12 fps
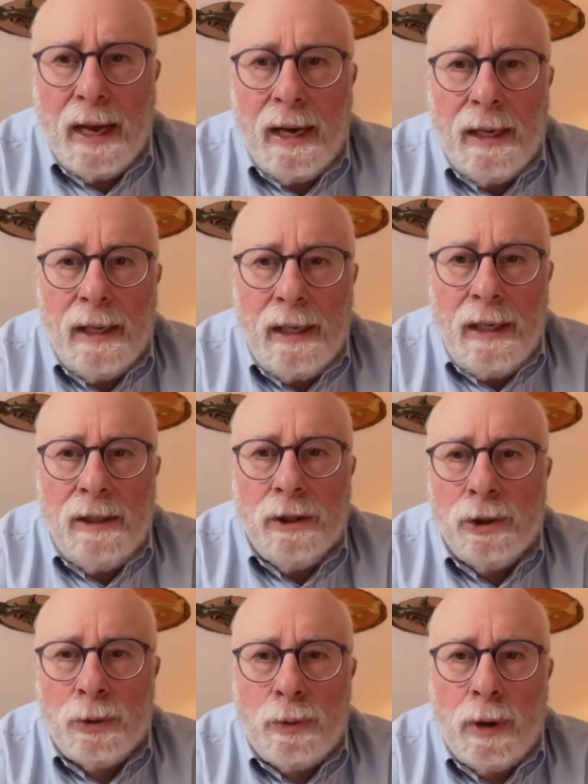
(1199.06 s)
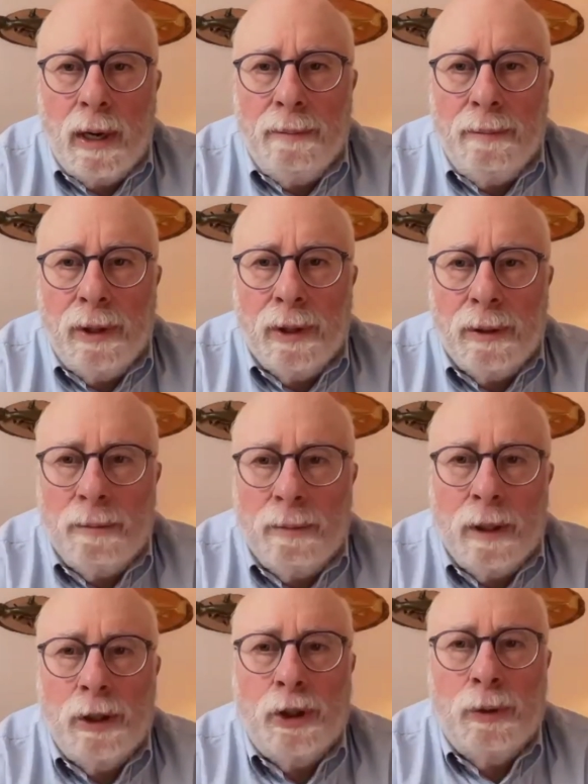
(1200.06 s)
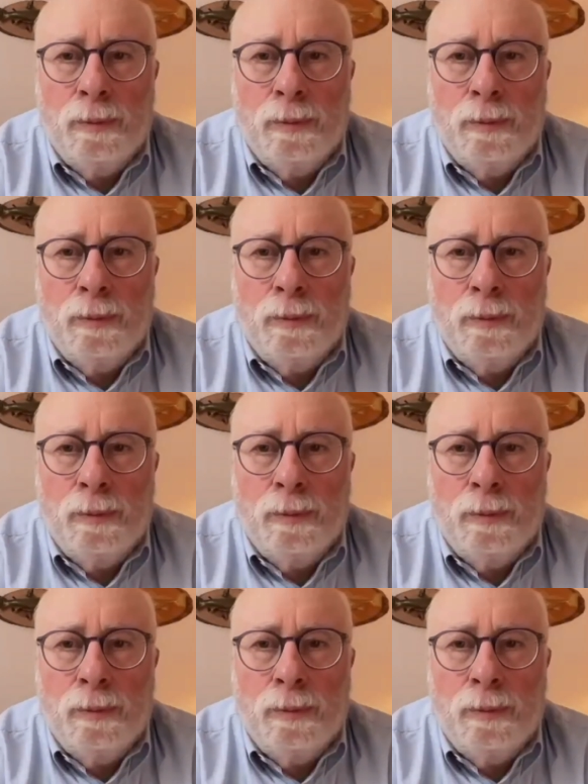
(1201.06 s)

and he described the militia